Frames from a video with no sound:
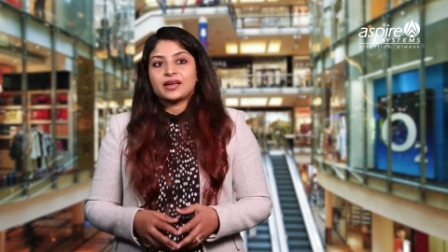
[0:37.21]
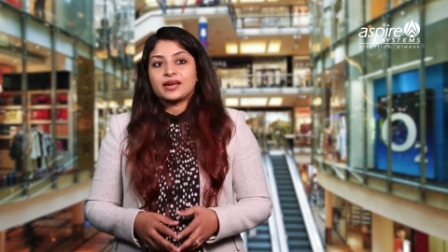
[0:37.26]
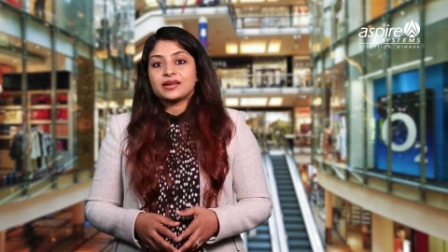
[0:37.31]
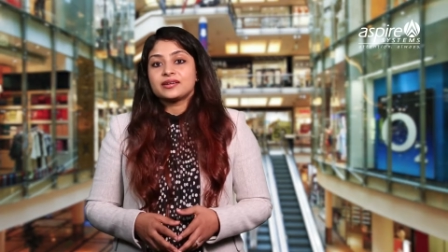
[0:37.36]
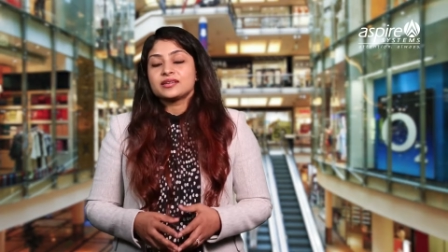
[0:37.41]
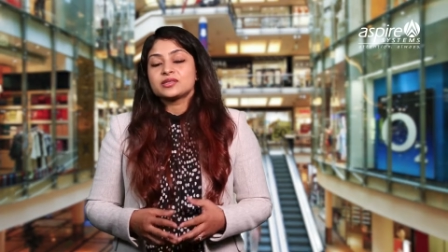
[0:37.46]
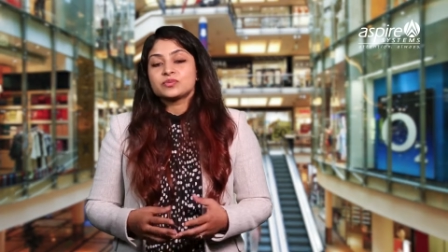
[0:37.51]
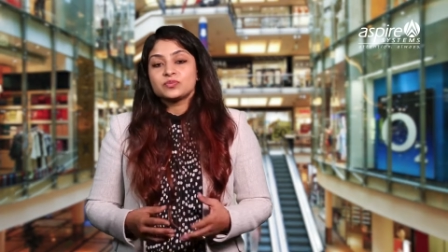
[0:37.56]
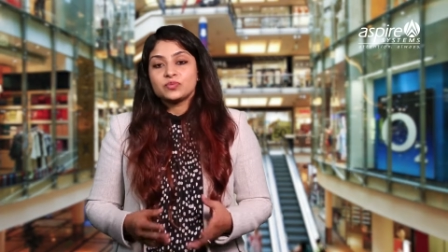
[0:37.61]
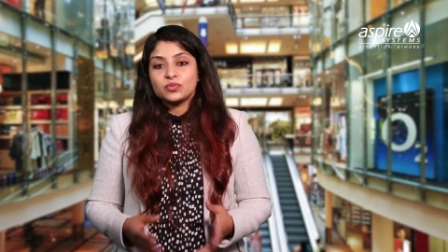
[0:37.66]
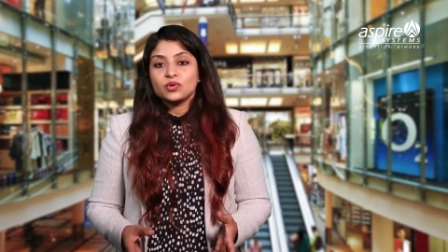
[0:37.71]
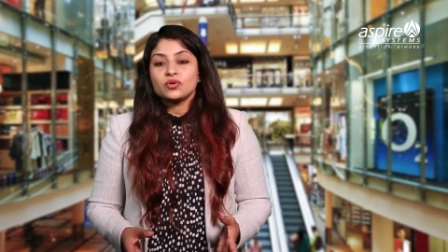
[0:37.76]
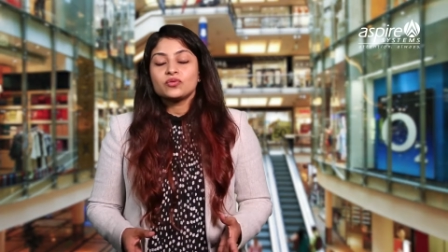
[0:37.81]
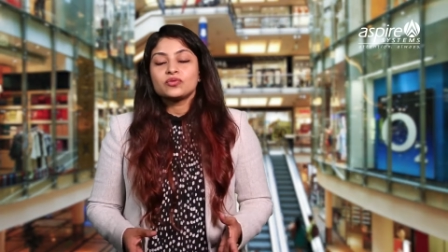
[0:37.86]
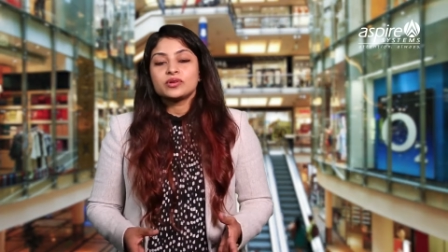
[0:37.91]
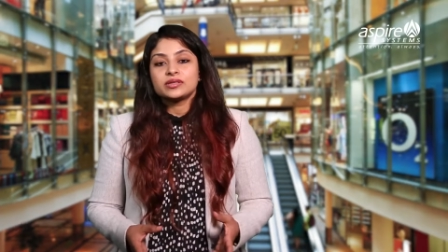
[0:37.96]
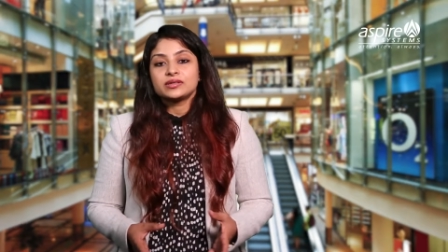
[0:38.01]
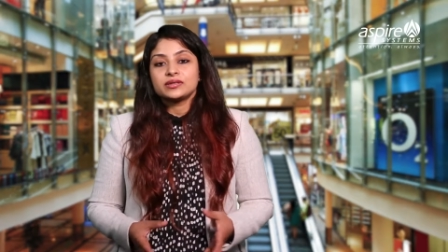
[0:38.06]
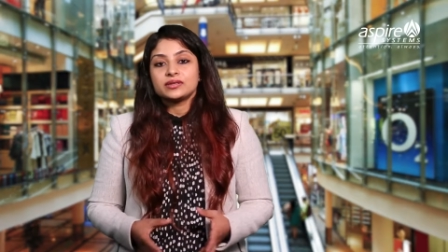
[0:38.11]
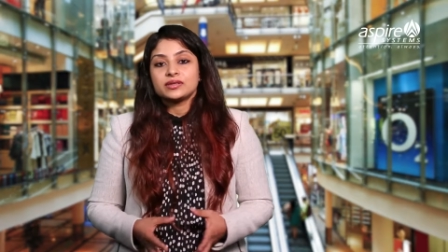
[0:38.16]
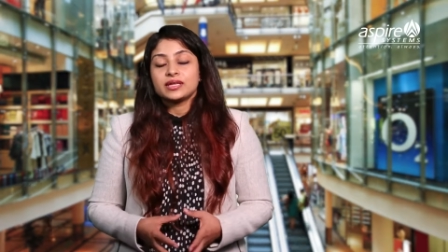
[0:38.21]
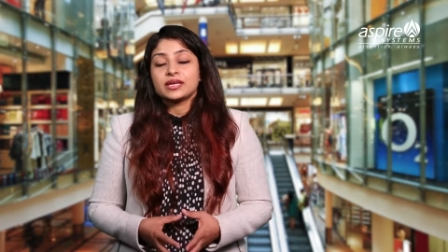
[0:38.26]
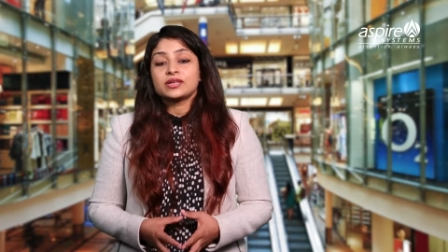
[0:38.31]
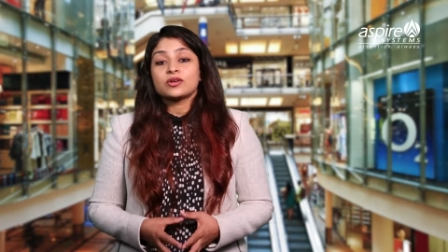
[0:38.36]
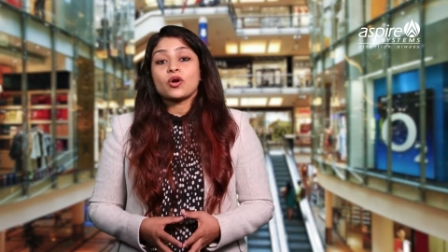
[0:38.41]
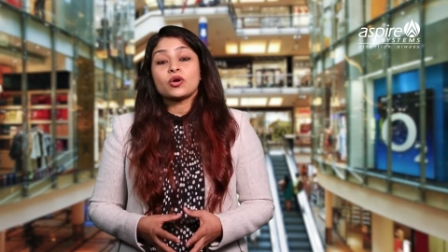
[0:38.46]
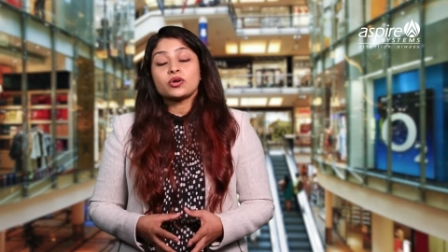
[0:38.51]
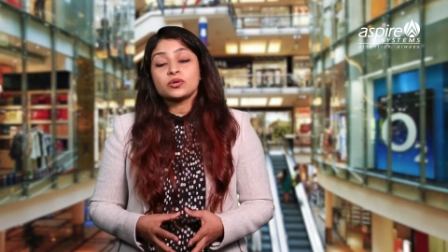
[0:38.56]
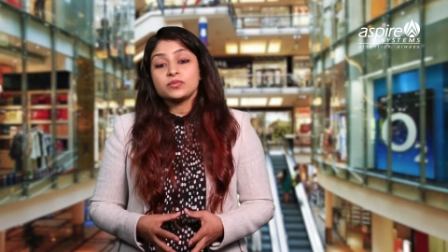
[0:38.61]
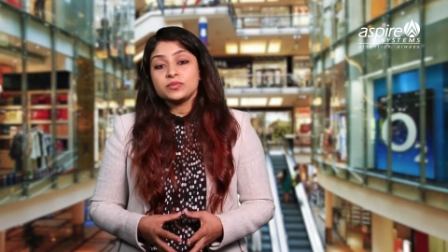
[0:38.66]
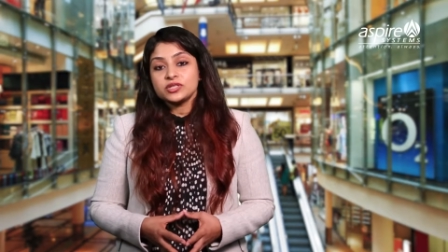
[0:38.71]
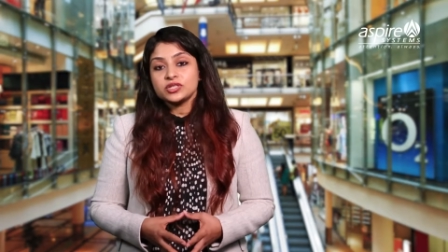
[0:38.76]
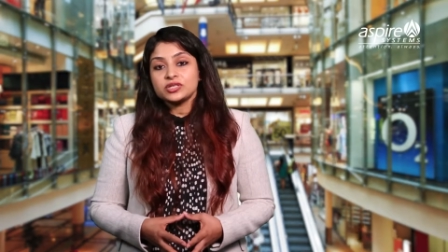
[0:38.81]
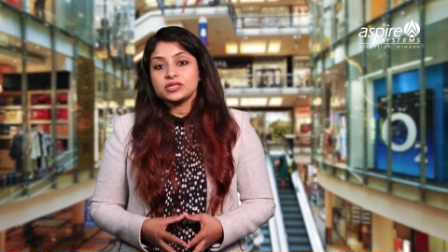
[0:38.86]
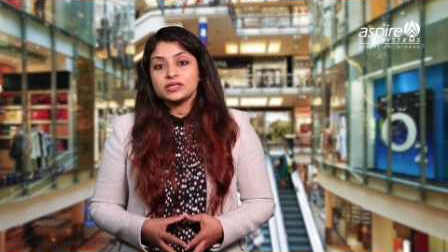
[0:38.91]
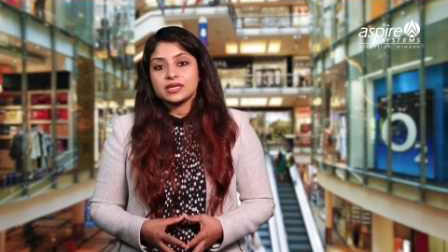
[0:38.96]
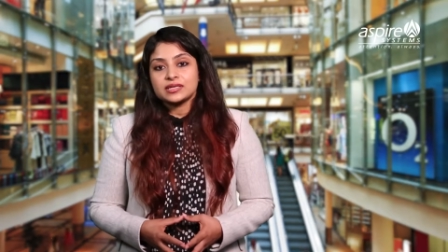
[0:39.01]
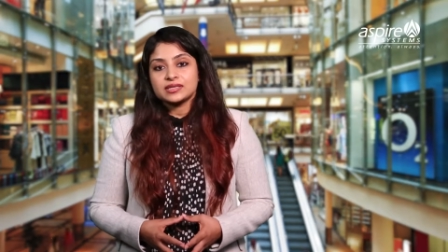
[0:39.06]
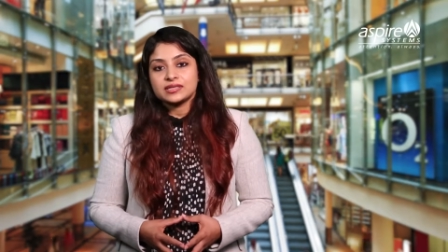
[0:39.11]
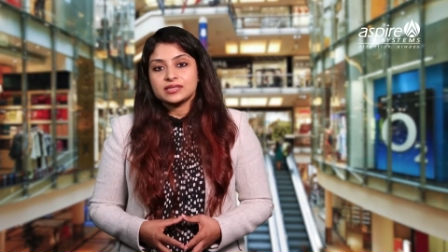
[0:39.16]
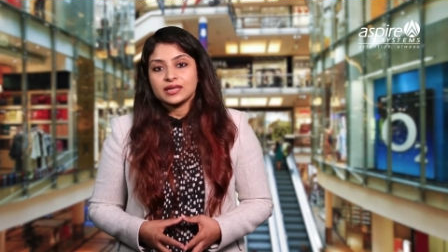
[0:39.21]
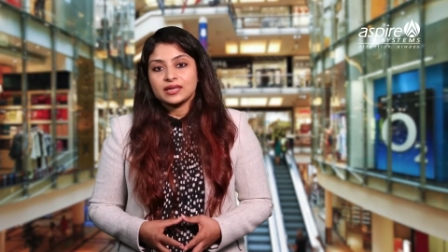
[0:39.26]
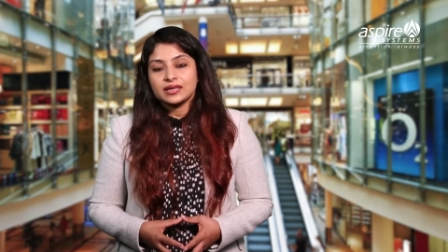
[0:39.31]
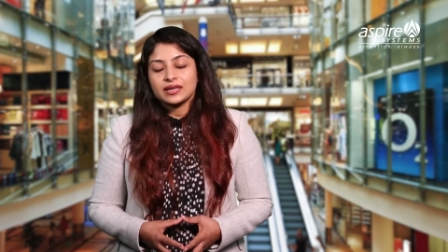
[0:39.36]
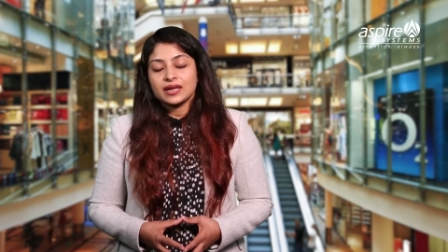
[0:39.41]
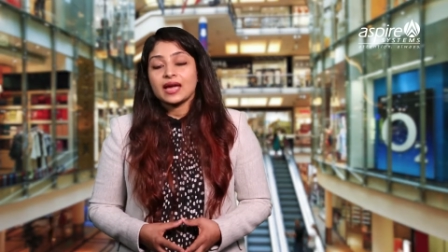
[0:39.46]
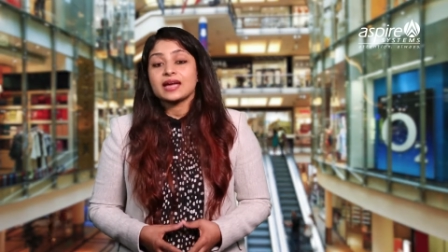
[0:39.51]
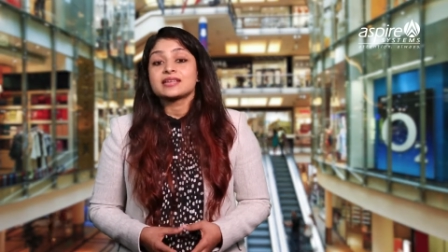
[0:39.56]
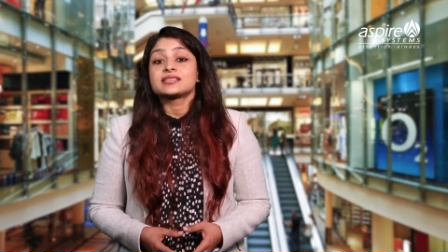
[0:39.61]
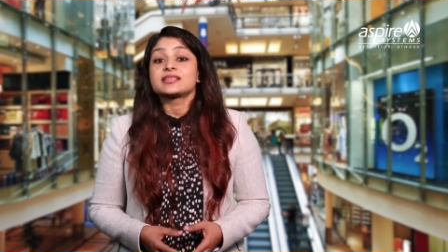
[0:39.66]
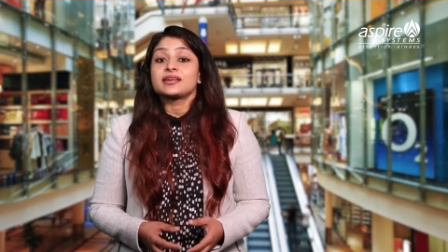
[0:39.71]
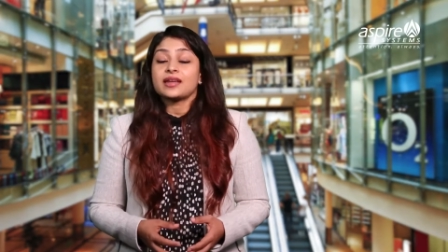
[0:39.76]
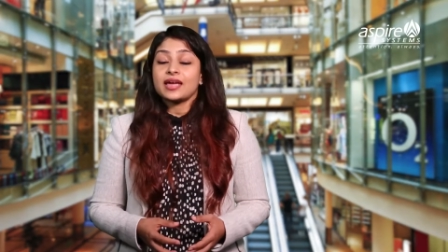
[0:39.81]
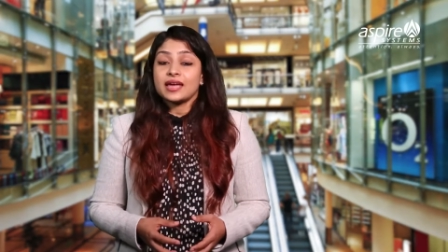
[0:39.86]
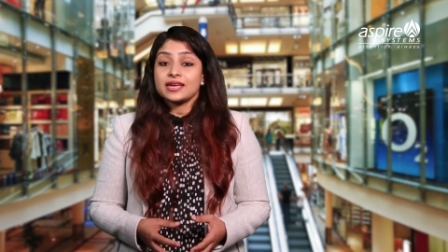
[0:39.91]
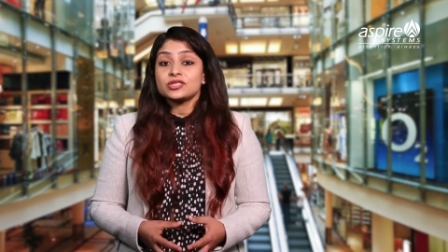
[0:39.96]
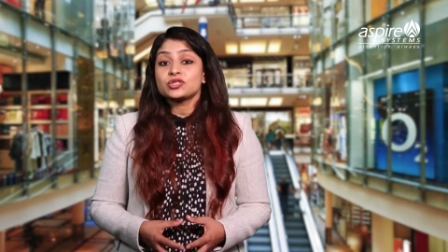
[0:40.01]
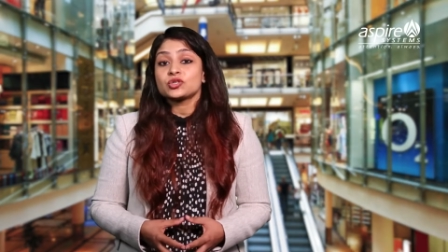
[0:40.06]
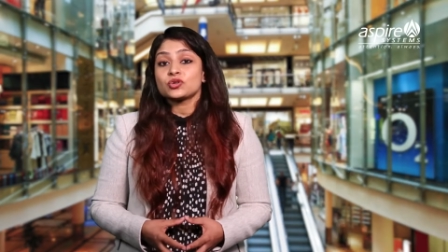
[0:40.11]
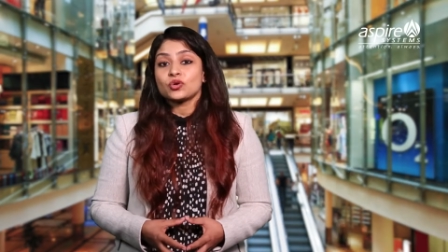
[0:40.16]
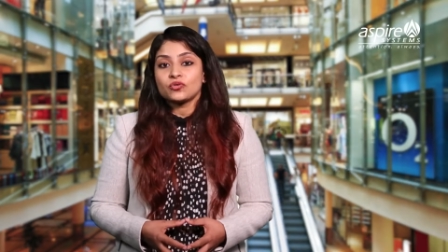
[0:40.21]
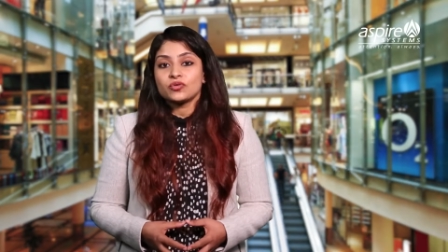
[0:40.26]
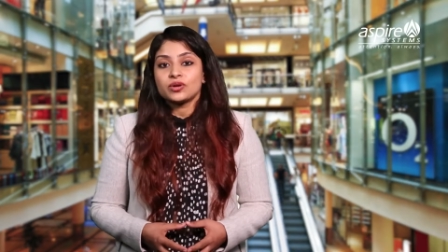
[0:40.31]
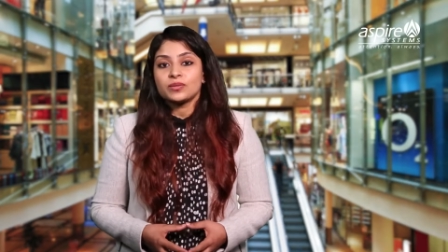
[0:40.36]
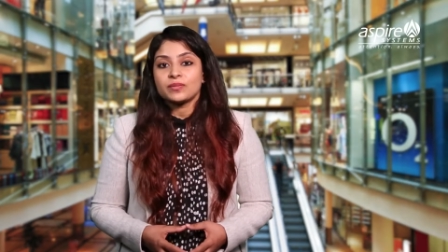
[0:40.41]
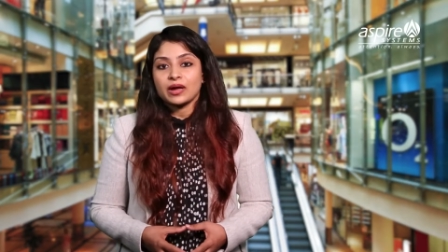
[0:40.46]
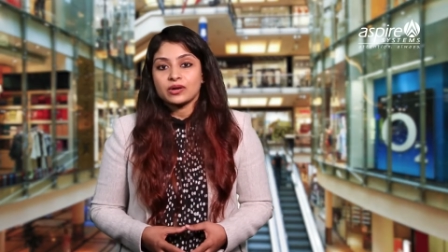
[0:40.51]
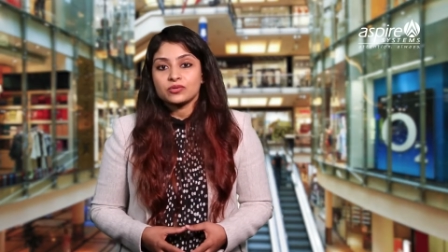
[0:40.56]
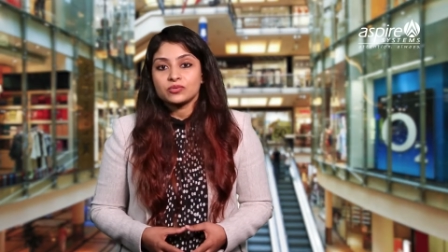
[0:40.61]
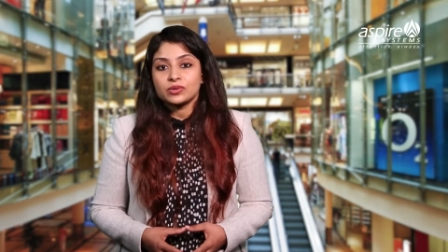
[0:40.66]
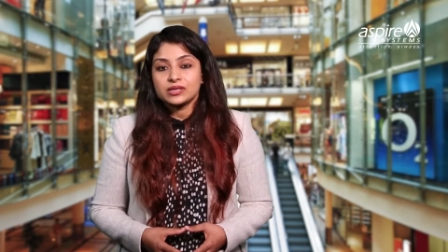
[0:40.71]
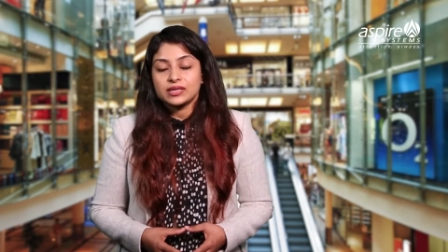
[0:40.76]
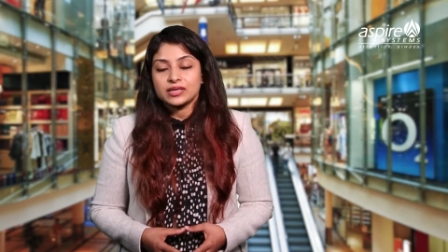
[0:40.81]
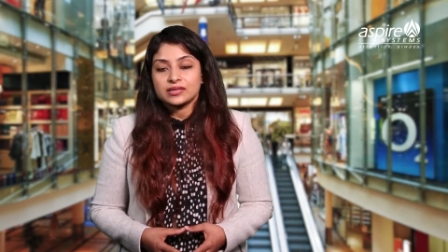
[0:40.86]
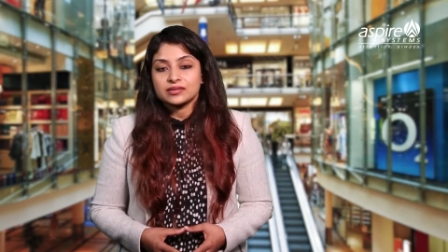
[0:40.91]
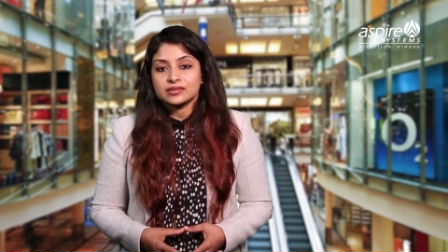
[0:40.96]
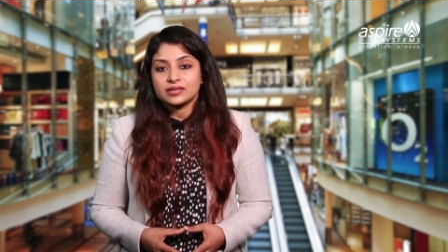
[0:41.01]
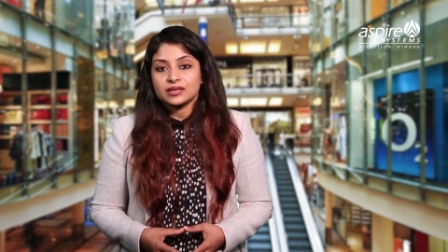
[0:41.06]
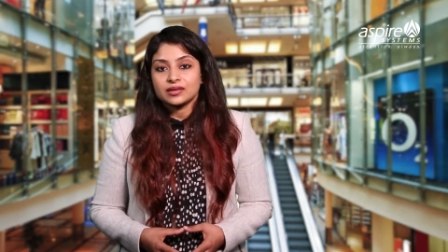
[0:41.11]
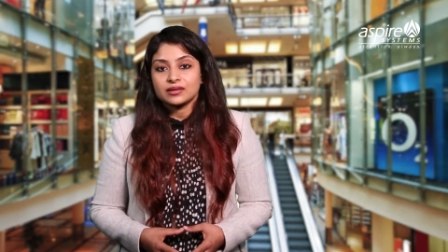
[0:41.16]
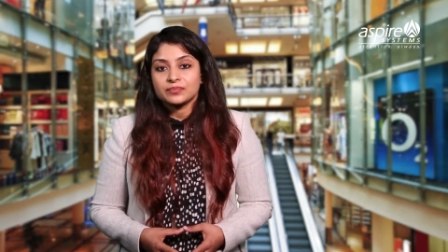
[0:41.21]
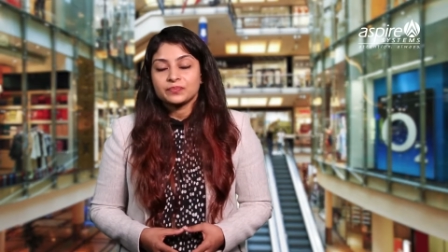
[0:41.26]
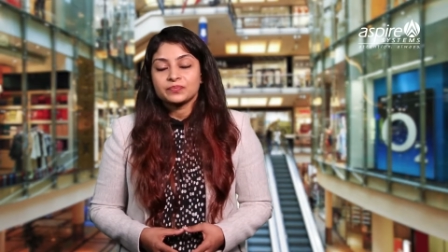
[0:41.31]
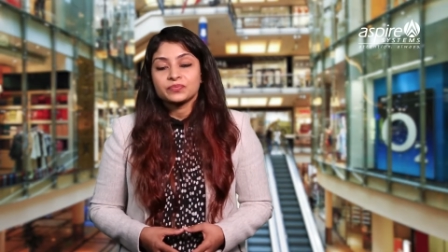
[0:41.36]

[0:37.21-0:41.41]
It is proven that automation testing has an edge over manual testing